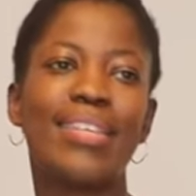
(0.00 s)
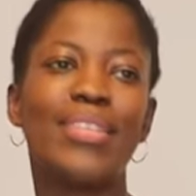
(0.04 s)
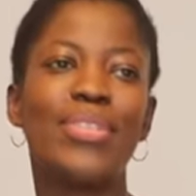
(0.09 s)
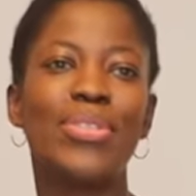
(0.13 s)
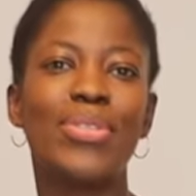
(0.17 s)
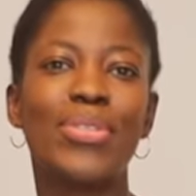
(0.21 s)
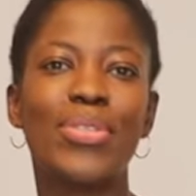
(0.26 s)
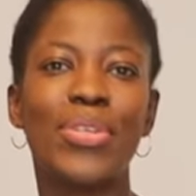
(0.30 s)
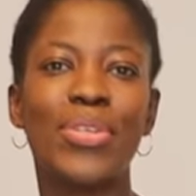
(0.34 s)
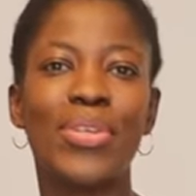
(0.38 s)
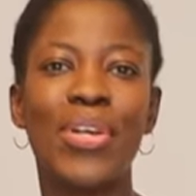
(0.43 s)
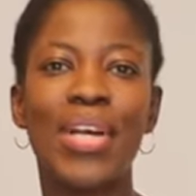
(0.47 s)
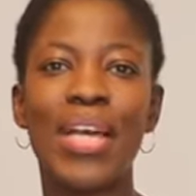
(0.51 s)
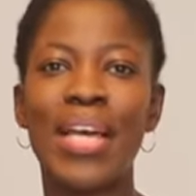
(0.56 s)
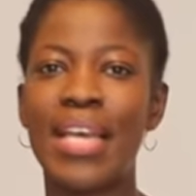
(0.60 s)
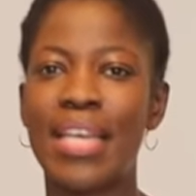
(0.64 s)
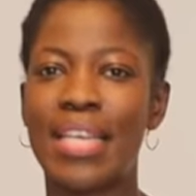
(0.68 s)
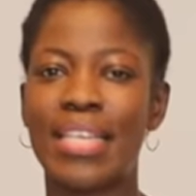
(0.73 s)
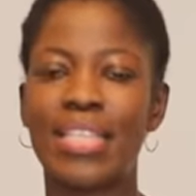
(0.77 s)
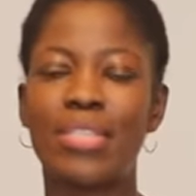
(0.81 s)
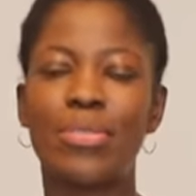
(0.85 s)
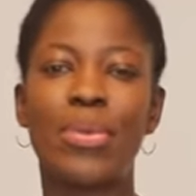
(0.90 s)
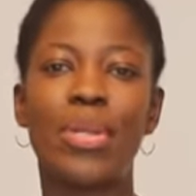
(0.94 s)
You know,
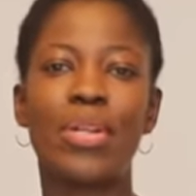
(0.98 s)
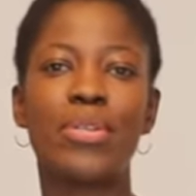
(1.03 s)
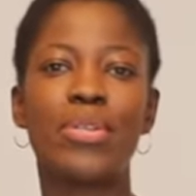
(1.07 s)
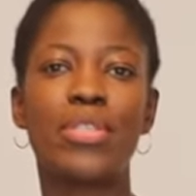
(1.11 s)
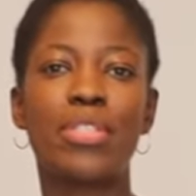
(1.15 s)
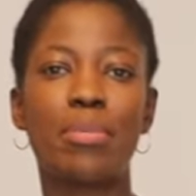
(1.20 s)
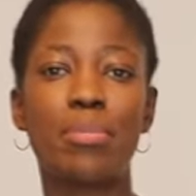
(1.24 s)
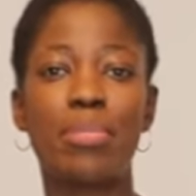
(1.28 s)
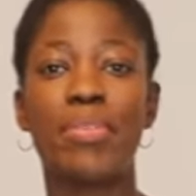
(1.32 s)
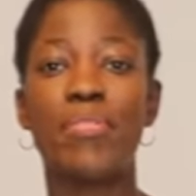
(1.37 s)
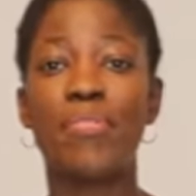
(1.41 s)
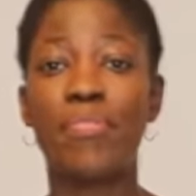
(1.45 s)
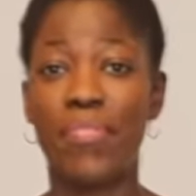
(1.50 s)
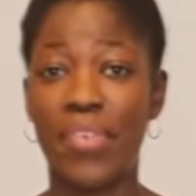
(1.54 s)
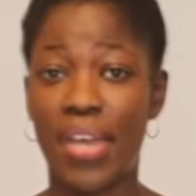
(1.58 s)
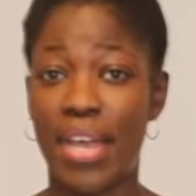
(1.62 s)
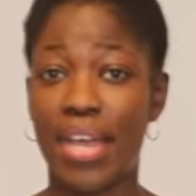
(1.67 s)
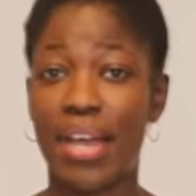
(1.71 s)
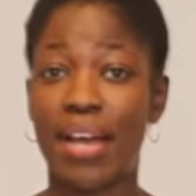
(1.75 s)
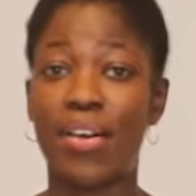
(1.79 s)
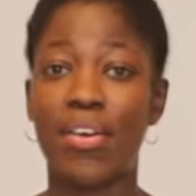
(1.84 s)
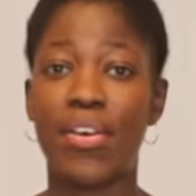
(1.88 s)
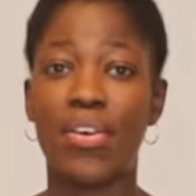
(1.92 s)
it will not be
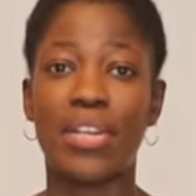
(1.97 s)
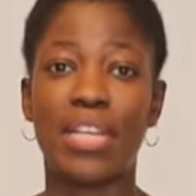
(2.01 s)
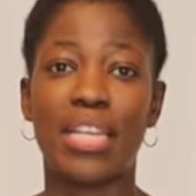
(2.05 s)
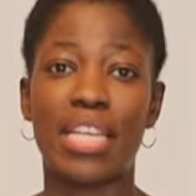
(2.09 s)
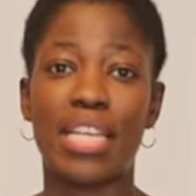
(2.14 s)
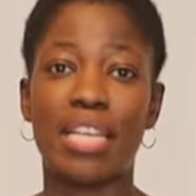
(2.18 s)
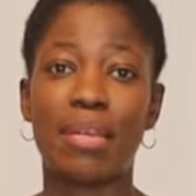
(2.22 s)
fair on